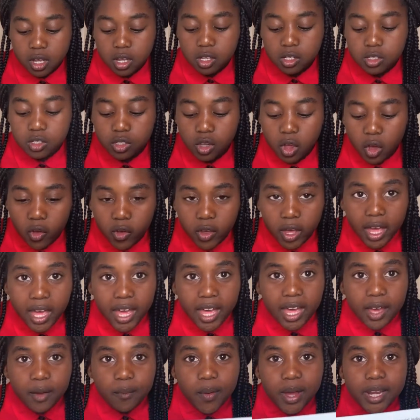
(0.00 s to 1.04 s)
So
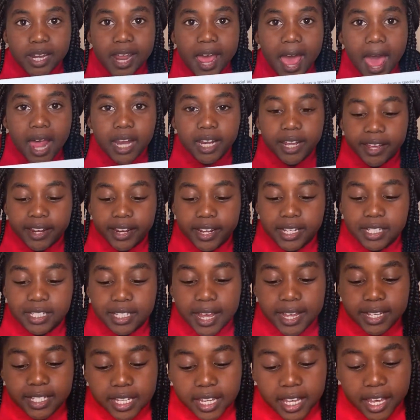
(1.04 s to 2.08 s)
here, when Helen, it
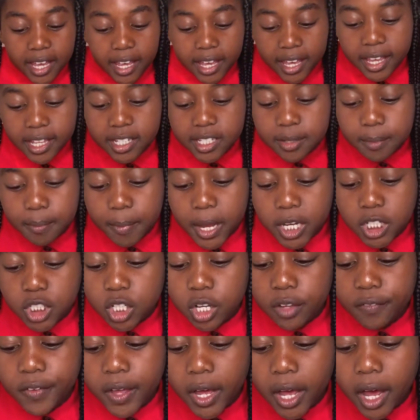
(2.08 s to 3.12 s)
says here, is a picture
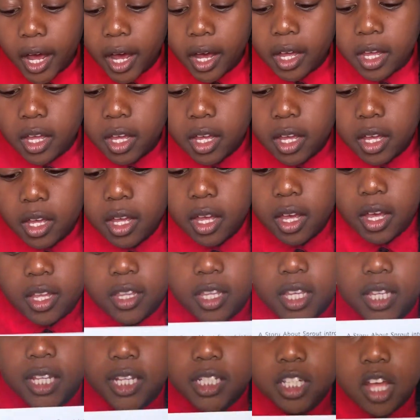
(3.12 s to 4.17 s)
of her. I
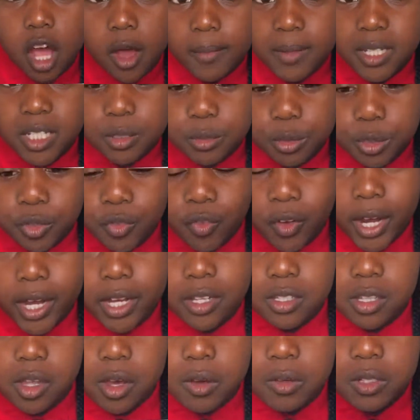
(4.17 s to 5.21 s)
think that's her when she was 3
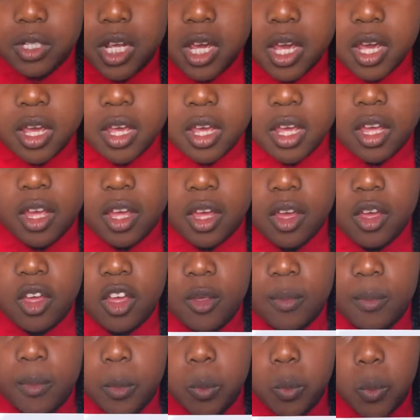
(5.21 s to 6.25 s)
years old.
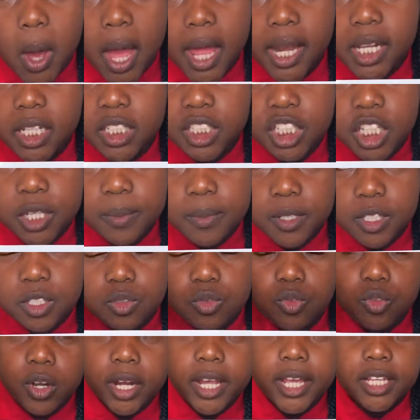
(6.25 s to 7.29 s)
And when she was
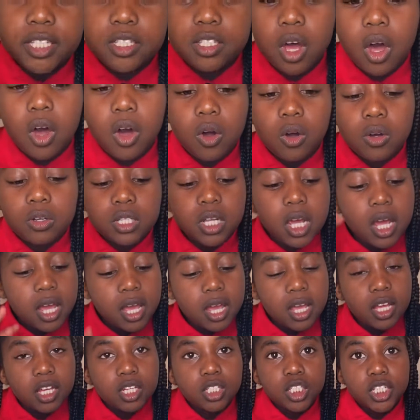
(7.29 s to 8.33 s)
3 years old,
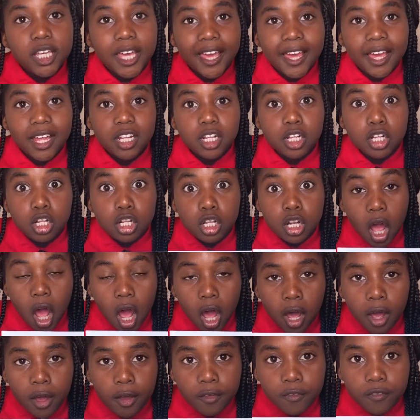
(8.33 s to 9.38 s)
she
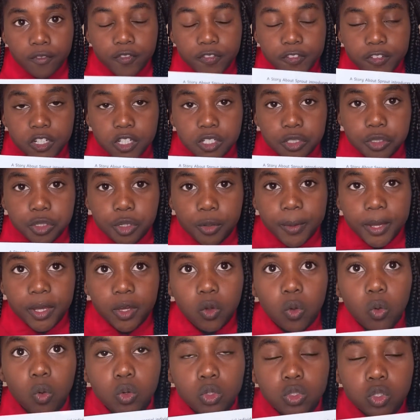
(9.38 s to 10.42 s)
loved doing
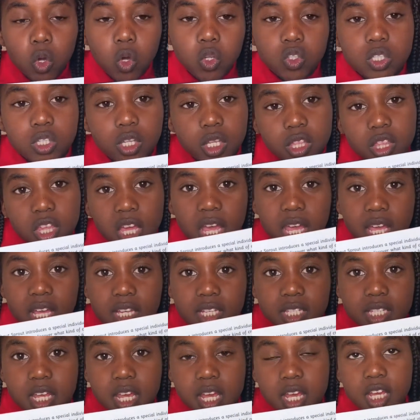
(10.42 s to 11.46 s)
all sorts of
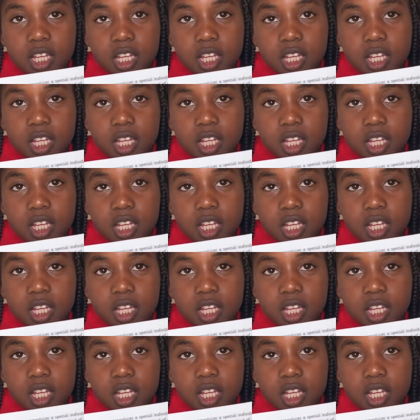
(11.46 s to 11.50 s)
things.